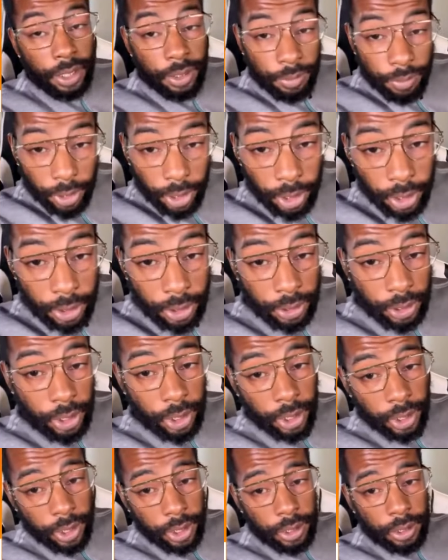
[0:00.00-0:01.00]
it very
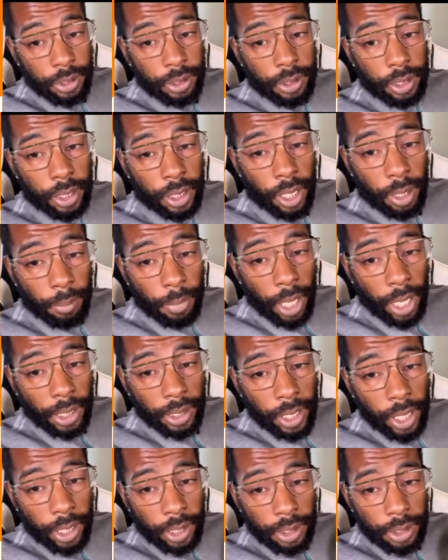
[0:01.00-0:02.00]
serious, and I'm like
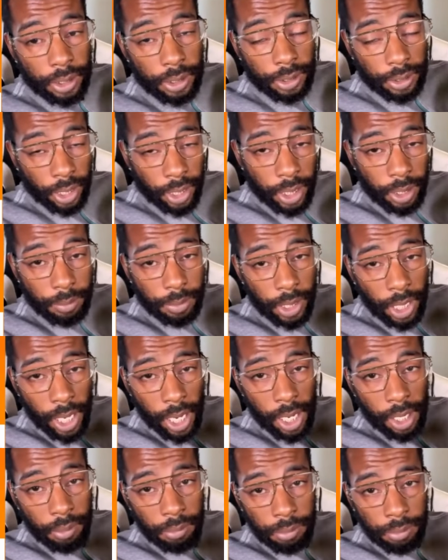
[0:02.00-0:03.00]
that. The same
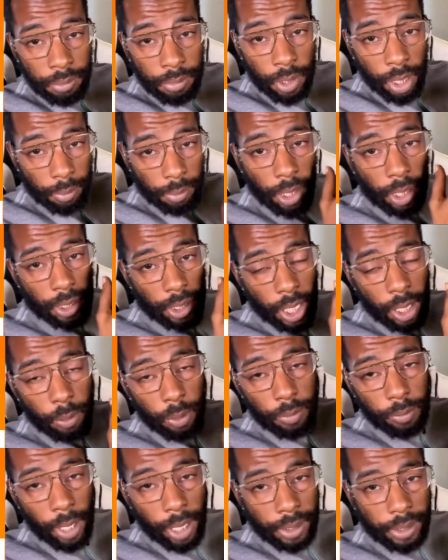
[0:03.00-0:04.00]
time, I'm like that
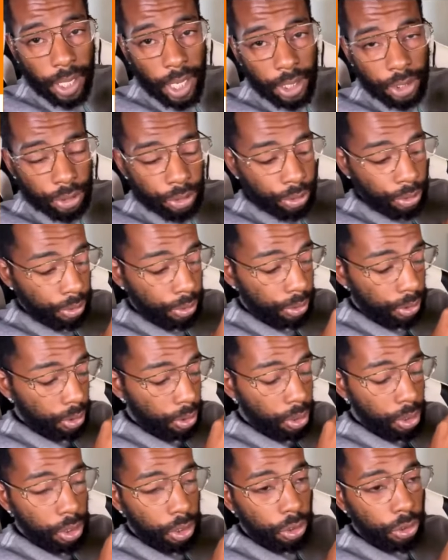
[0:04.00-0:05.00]
with my tattoos.
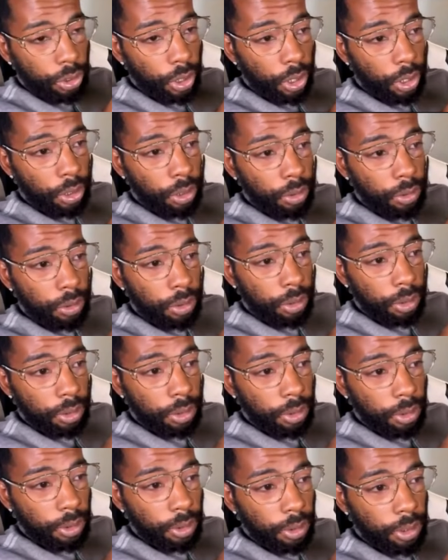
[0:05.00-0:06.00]
So
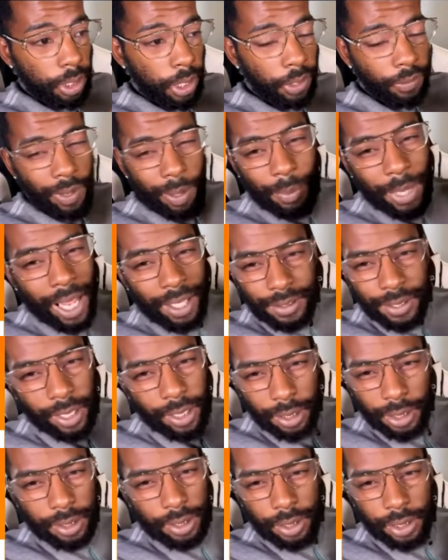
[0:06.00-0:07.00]
if I'm not
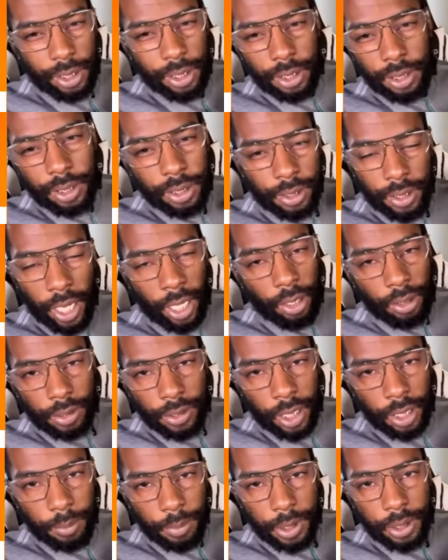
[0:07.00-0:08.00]
taking it serious, he's not going to
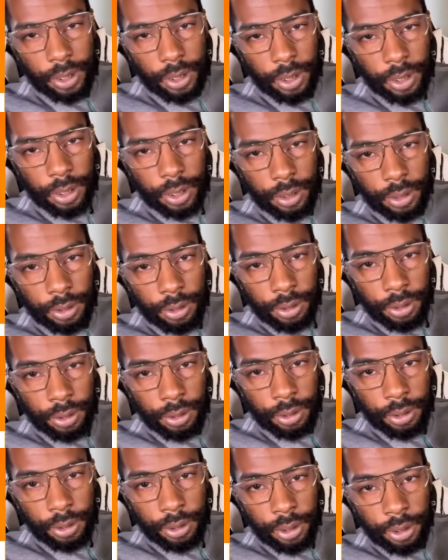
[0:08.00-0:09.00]
take me serious.
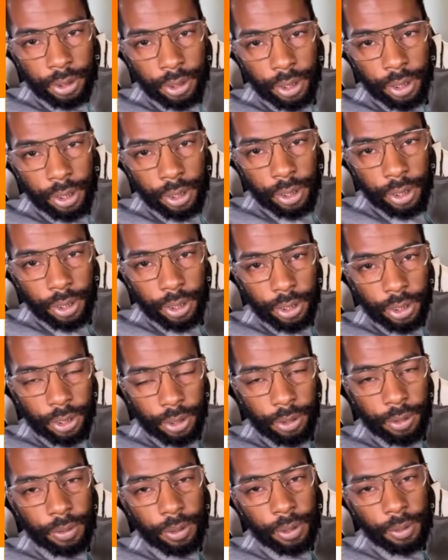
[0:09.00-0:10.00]
Right.
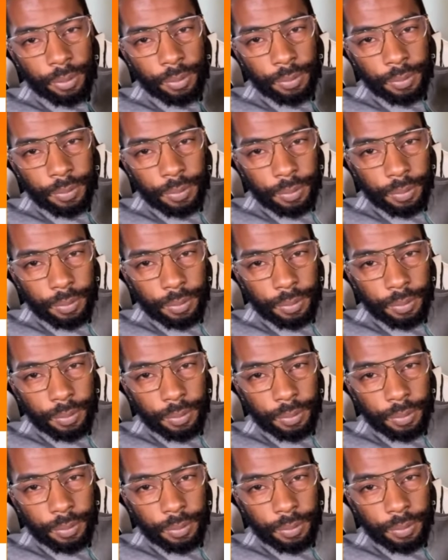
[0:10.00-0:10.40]
Even right.